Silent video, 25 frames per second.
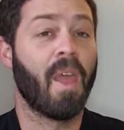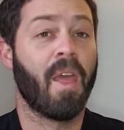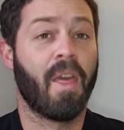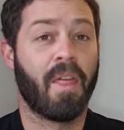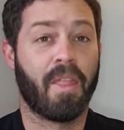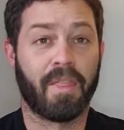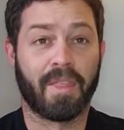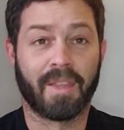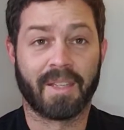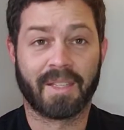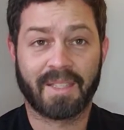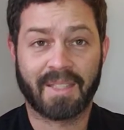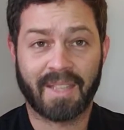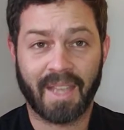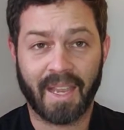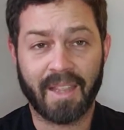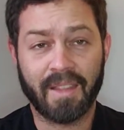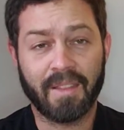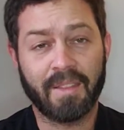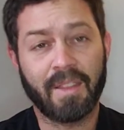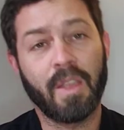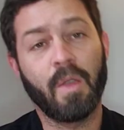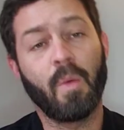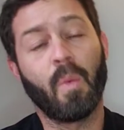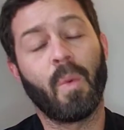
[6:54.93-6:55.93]
And the second
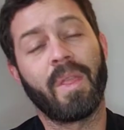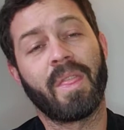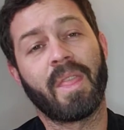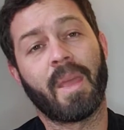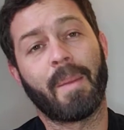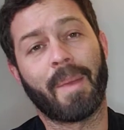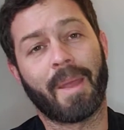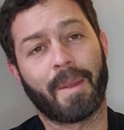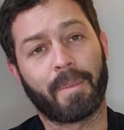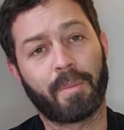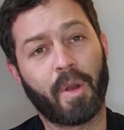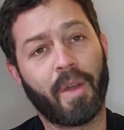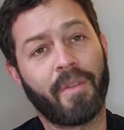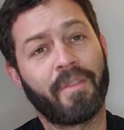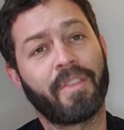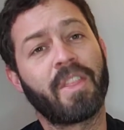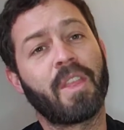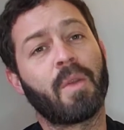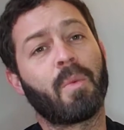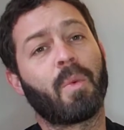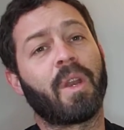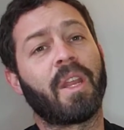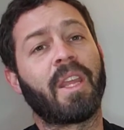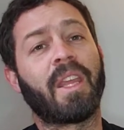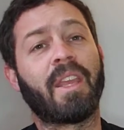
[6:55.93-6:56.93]
thing, when they make profit, they
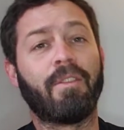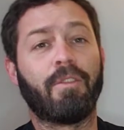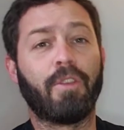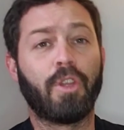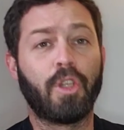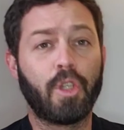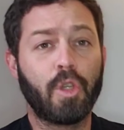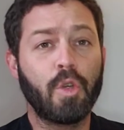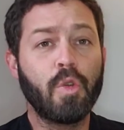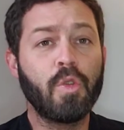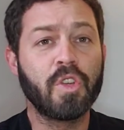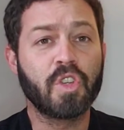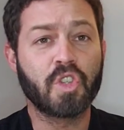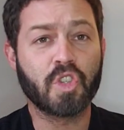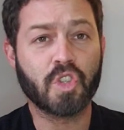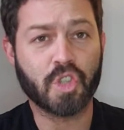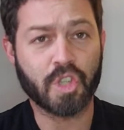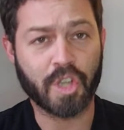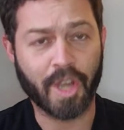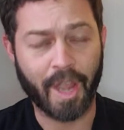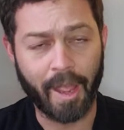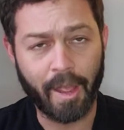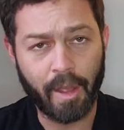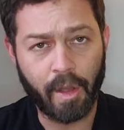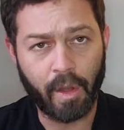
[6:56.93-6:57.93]
want to give you the
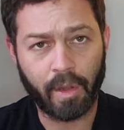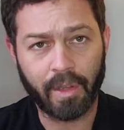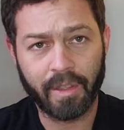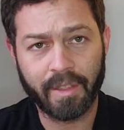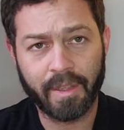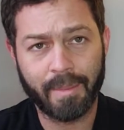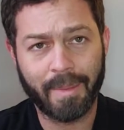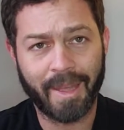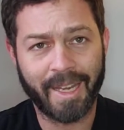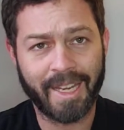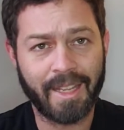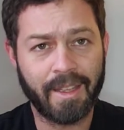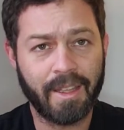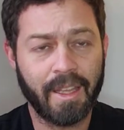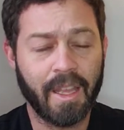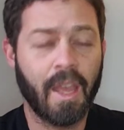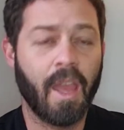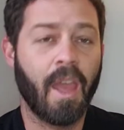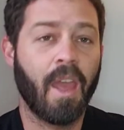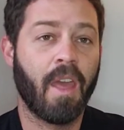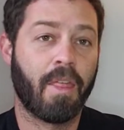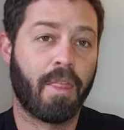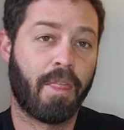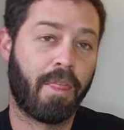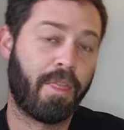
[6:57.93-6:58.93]
shareholder money,
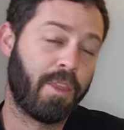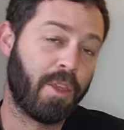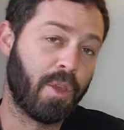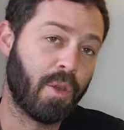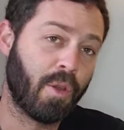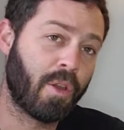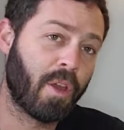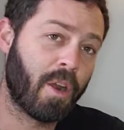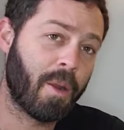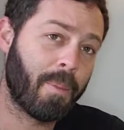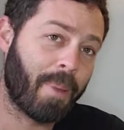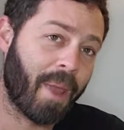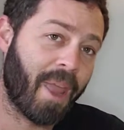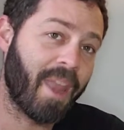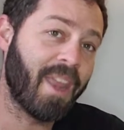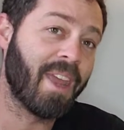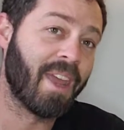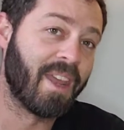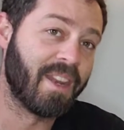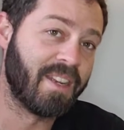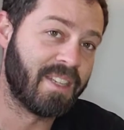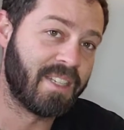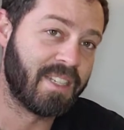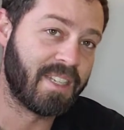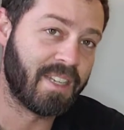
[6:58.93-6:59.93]
you're going to pay
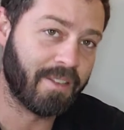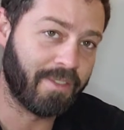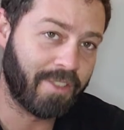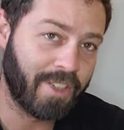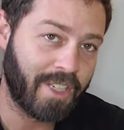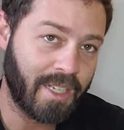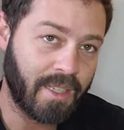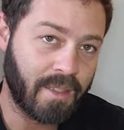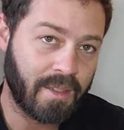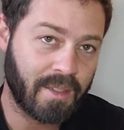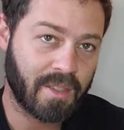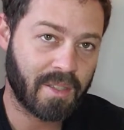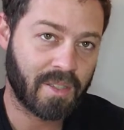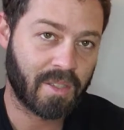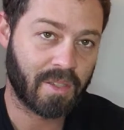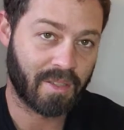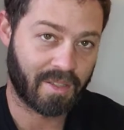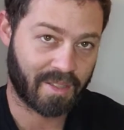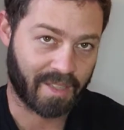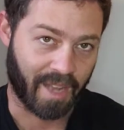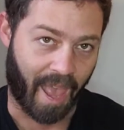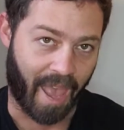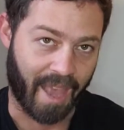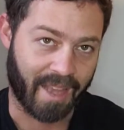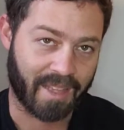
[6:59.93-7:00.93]
dividends
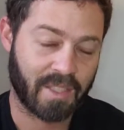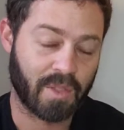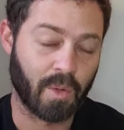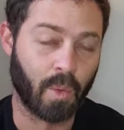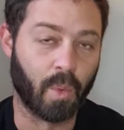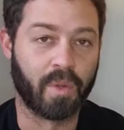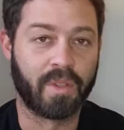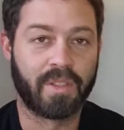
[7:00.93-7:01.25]
tax or